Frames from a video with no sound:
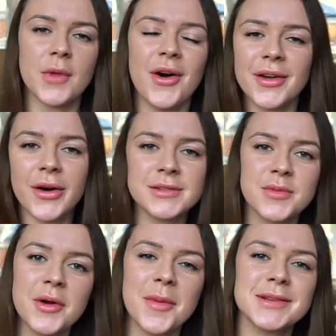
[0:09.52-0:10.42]
Hi guys,
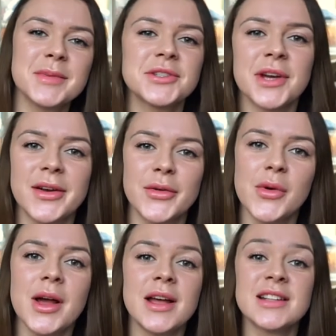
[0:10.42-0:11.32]
welcome back to my
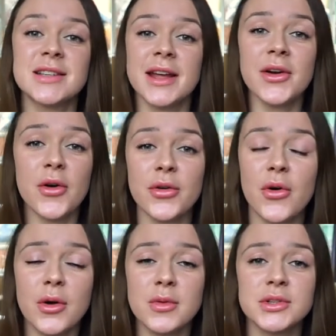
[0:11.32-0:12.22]
channel. Today I
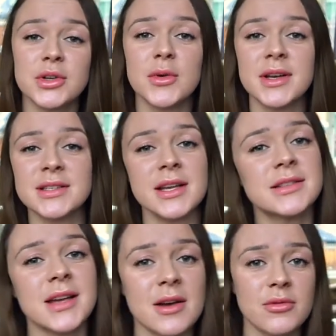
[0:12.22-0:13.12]
thought I would do a
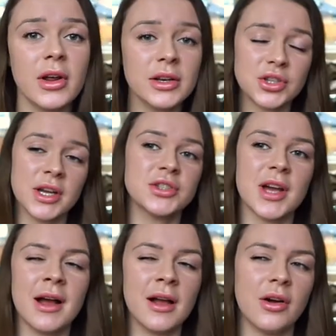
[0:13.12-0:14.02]
sit down, chit
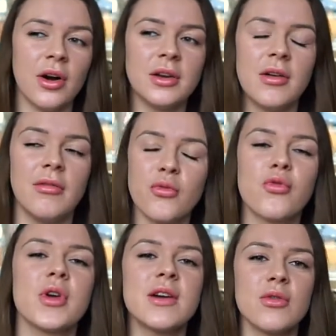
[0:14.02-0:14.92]
chat kind
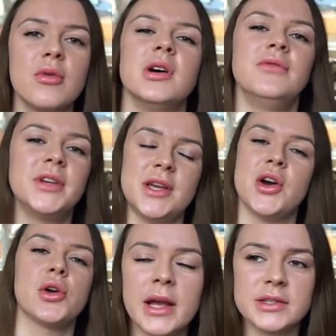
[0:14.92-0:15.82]
of real
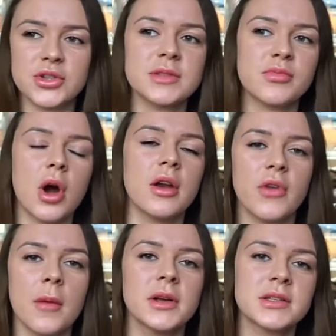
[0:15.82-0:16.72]
video. It's just kind of
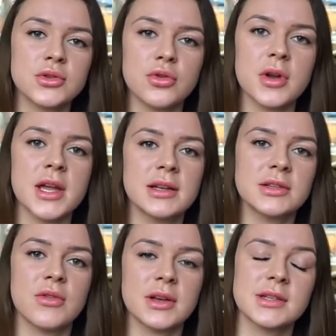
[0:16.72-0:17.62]
like my story in
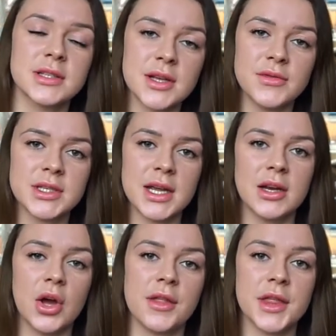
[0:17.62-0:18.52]

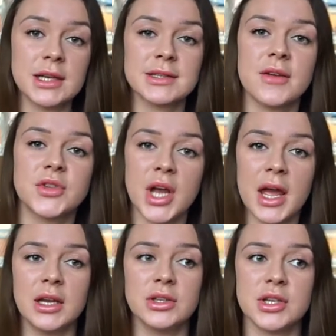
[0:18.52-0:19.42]
2017, like the things that have
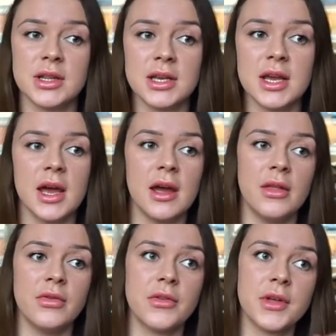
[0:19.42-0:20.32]
changed in the year
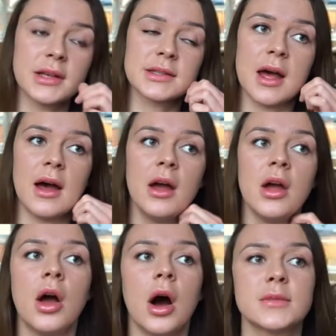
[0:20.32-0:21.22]
and the things that
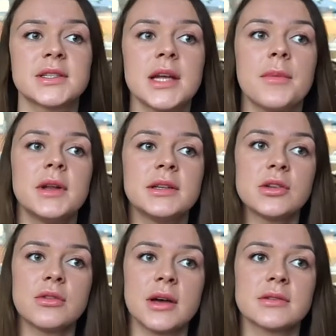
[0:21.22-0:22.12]
I'm stepping in
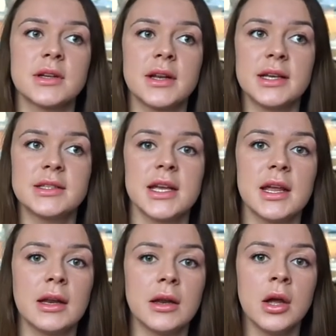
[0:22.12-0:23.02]

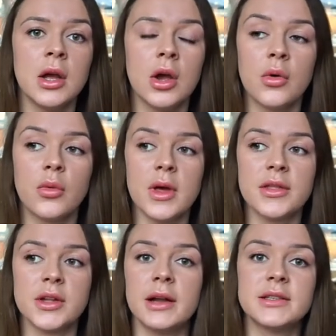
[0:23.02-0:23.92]
2018
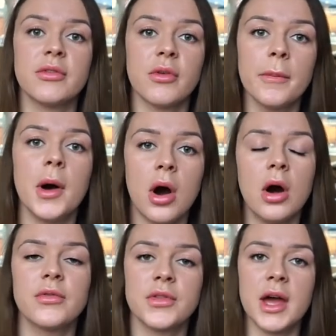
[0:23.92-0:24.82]
with a different
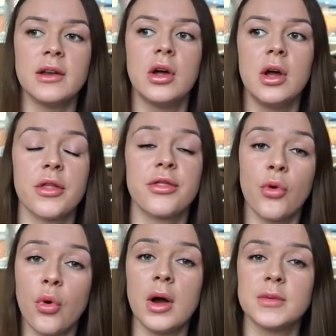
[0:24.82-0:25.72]
path than I
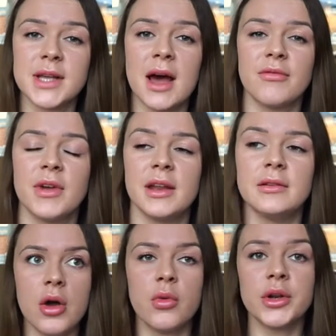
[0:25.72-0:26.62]
thought I was
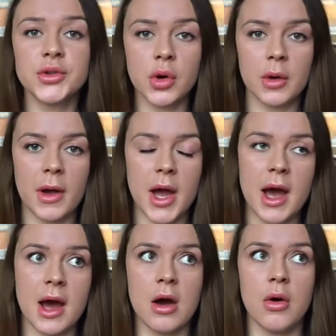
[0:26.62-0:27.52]
having. I want to talk about
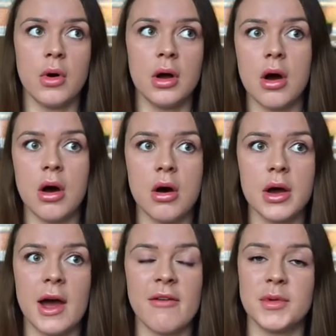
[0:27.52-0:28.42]
how
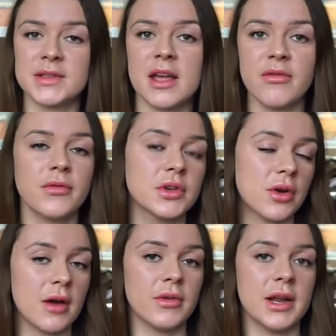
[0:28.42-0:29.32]
I have been saving for
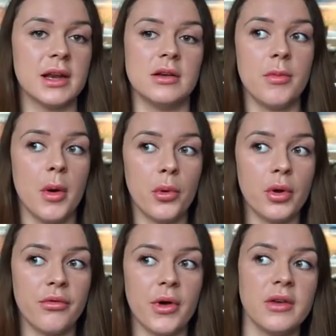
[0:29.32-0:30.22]
traveling with my
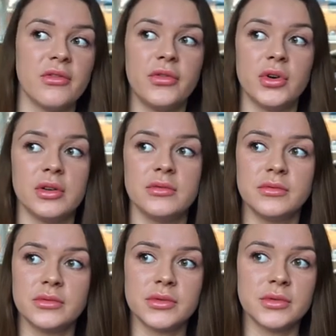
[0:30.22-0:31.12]
boyfriend for
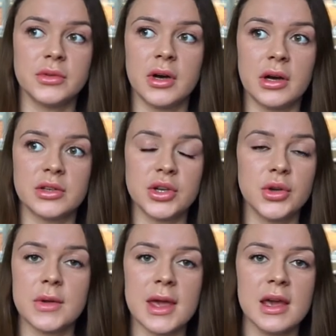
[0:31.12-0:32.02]
uh, two
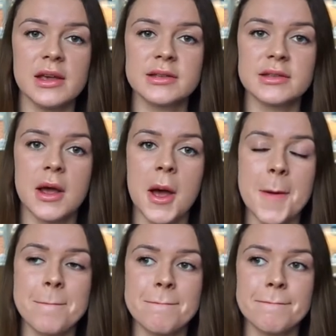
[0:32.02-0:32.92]
years,
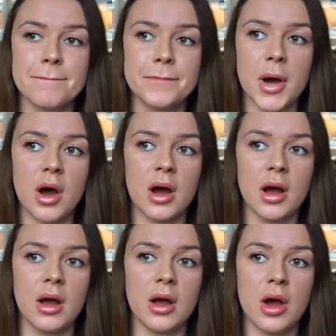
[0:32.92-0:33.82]

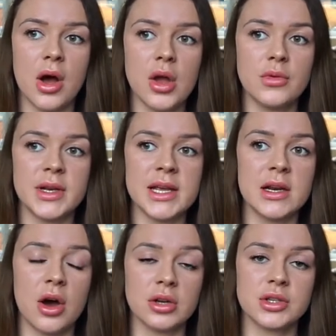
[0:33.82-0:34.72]
but only
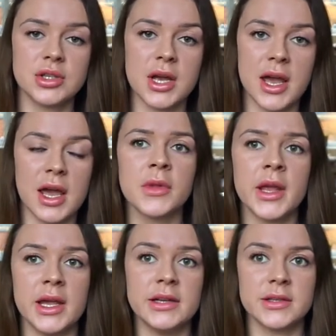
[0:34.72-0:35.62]
last year
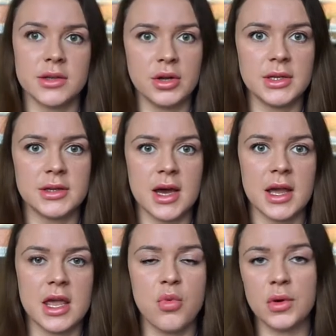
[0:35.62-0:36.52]
he decided
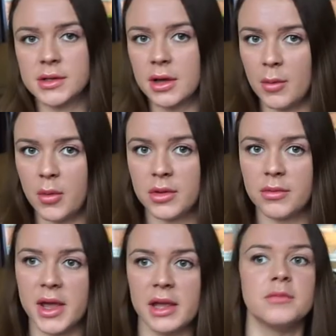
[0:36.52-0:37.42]
that he wasn't coming
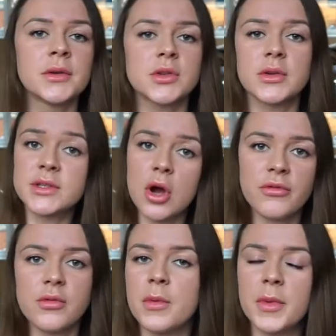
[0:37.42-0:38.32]
with me. So I'll
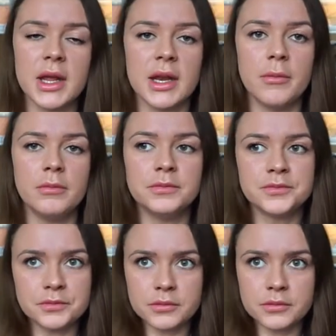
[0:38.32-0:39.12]
start from the beginning.